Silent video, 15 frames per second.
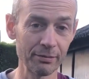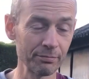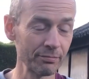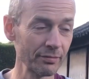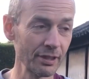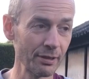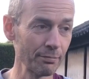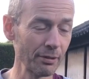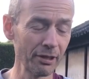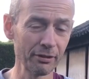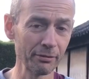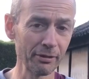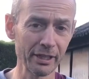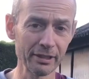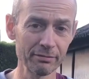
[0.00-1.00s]
I'm
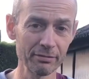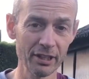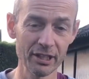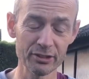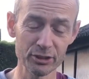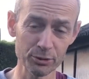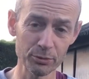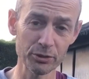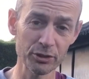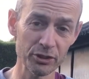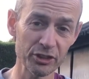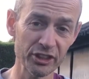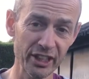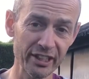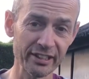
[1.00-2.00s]
blown away, and just wanted
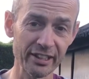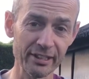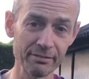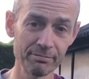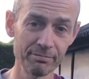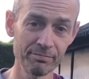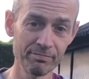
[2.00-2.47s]
to share that.